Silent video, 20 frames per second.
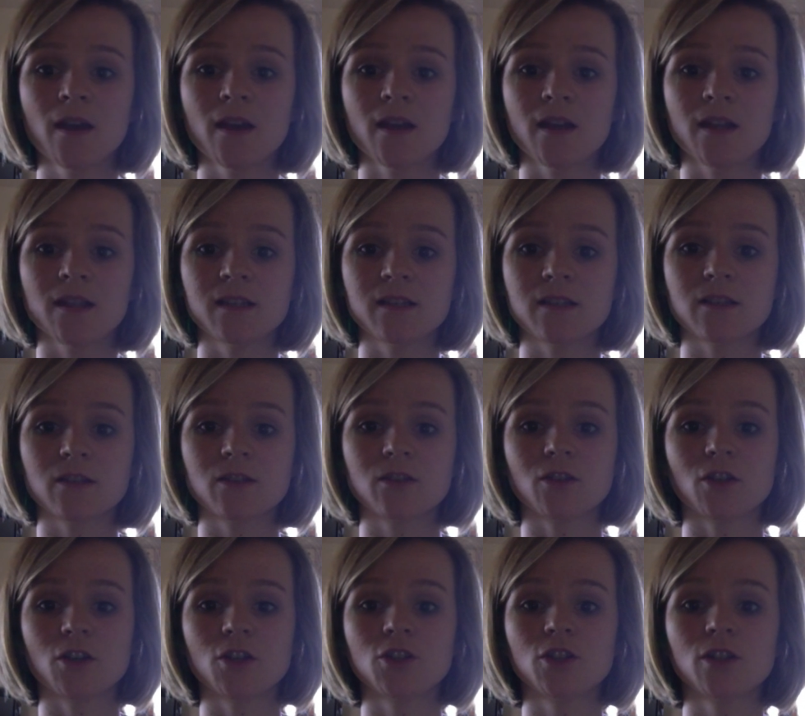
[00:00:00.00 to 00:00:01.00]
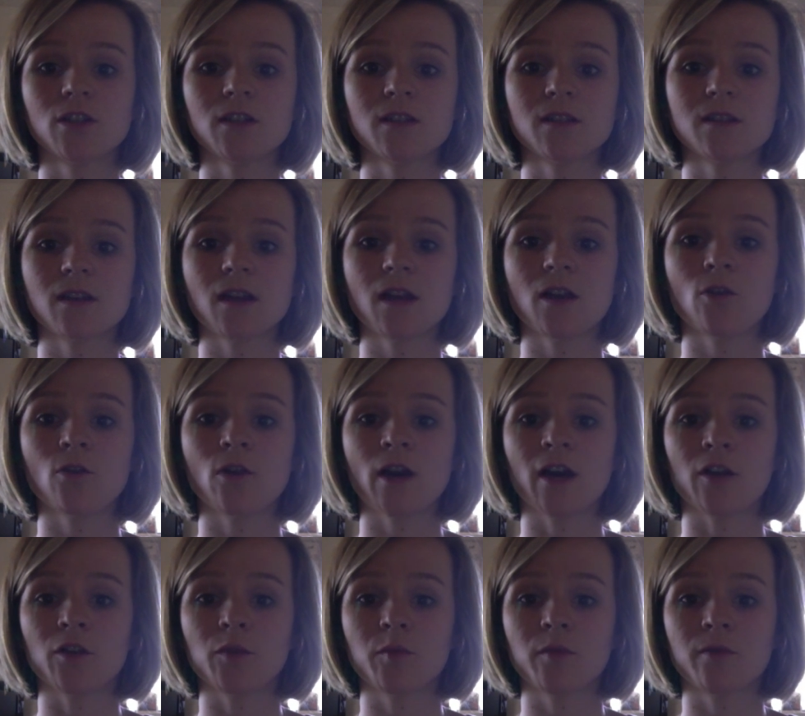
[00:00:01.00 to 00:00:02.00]
It is the surgeon or
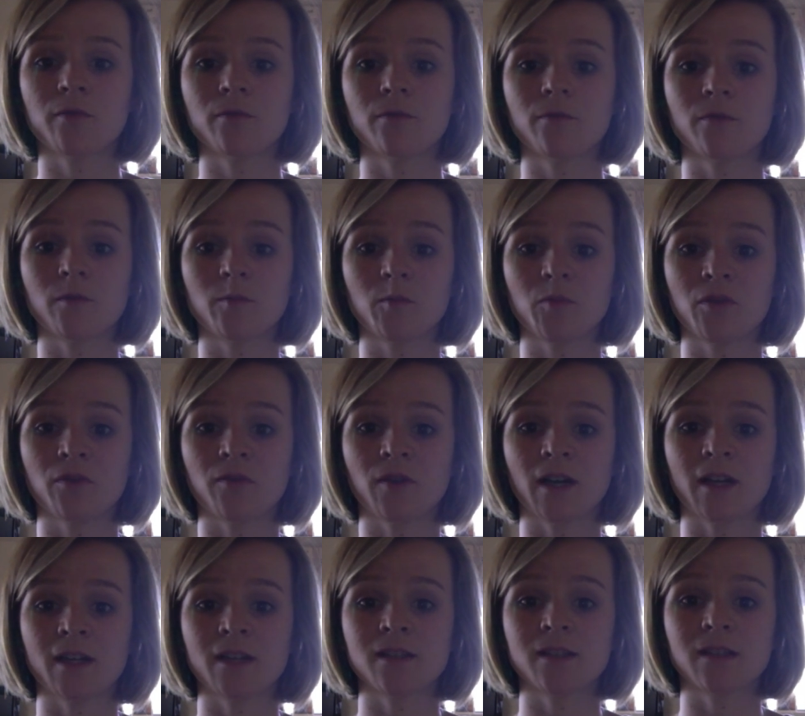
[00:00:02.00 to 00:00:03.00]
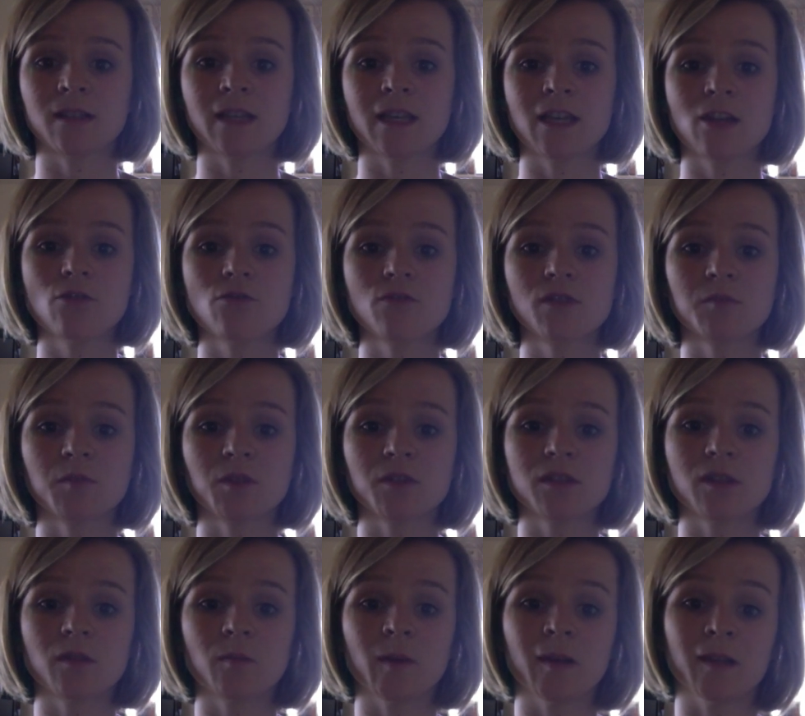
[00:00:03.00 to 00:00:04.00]
health provider's legal
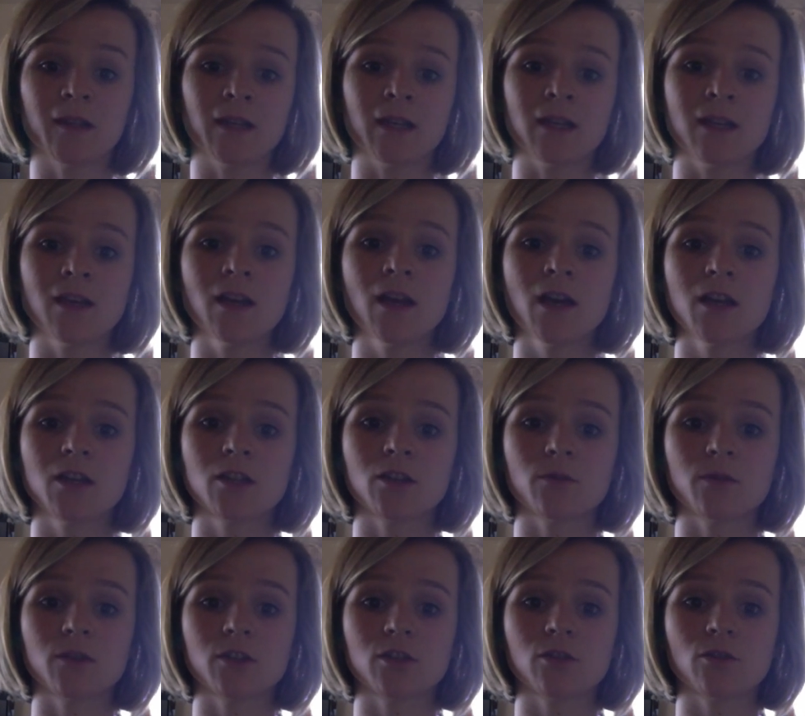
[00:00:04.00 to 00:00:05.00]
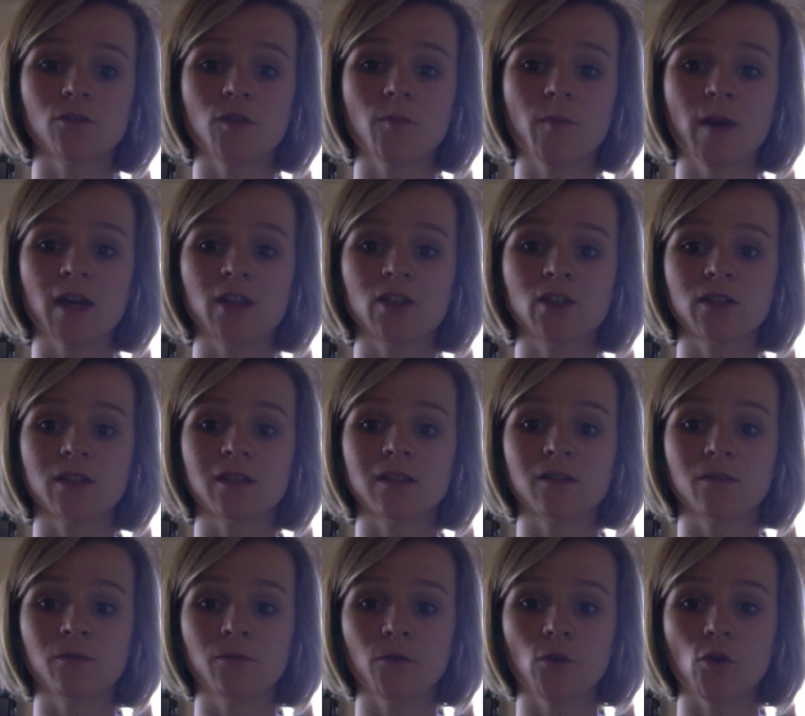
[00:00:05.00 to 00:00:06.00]
responsibility to ensure the patient is
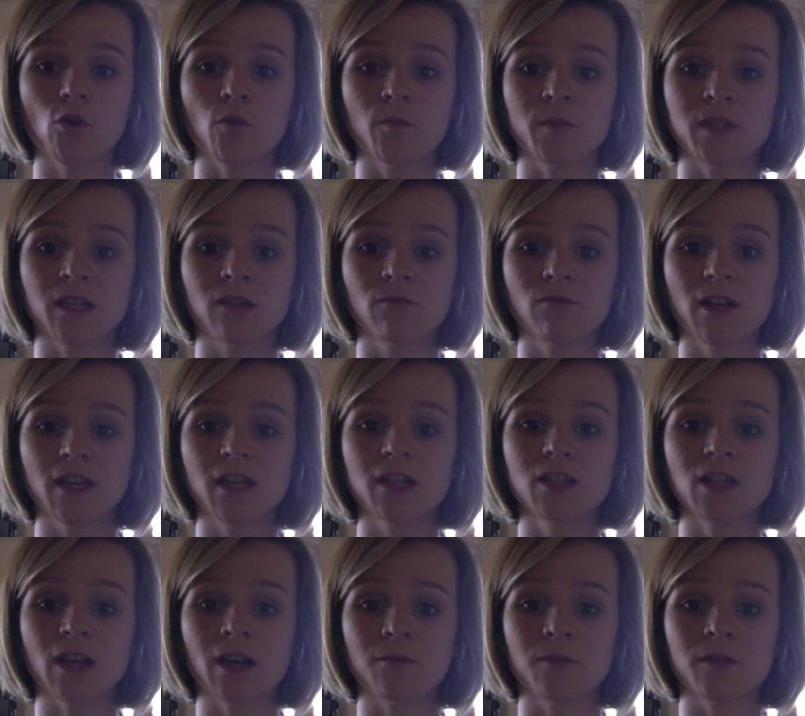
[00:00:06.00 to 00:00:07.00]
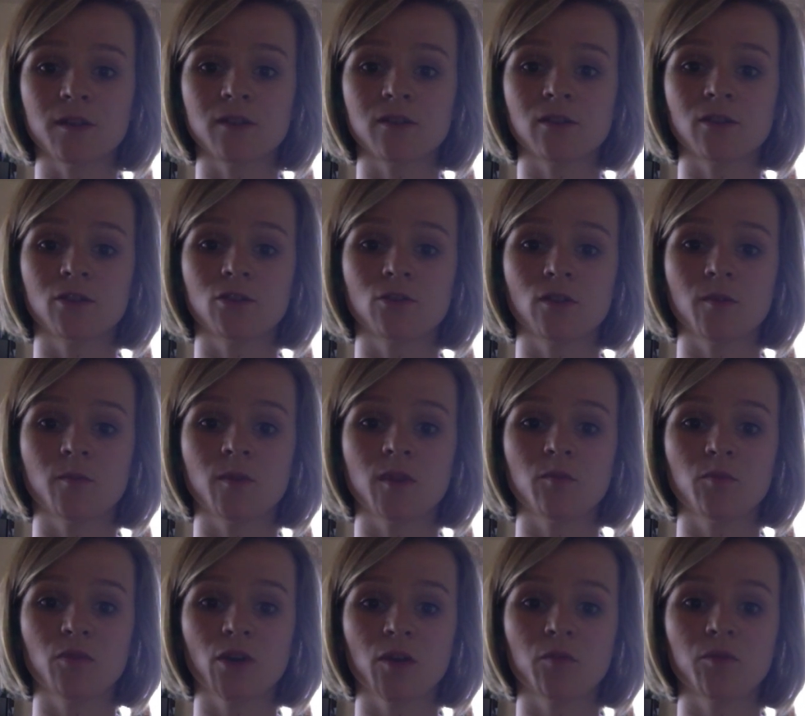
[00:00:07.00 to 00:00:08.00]
informed and ready to have this surgery with
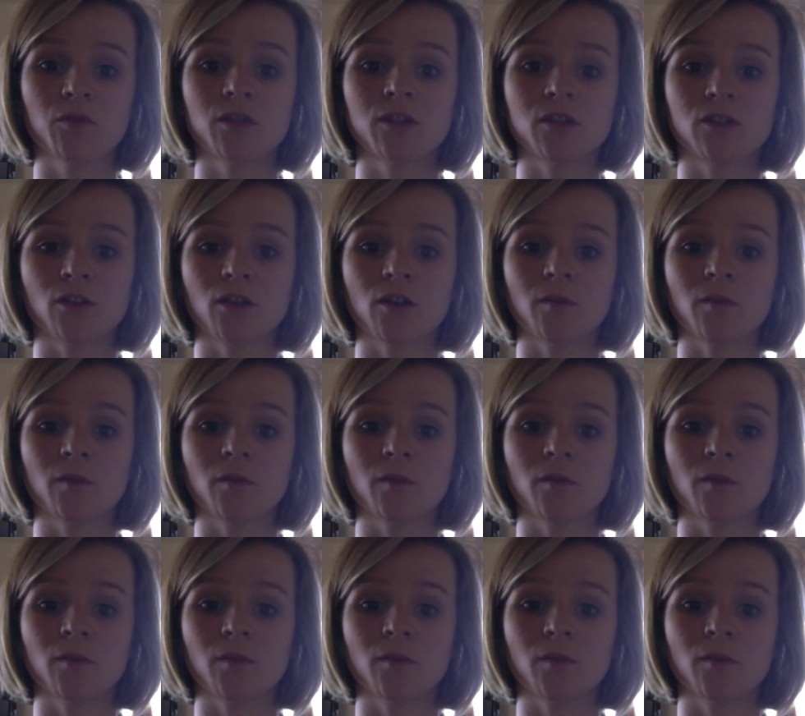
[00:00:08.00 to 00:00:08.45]
appropriate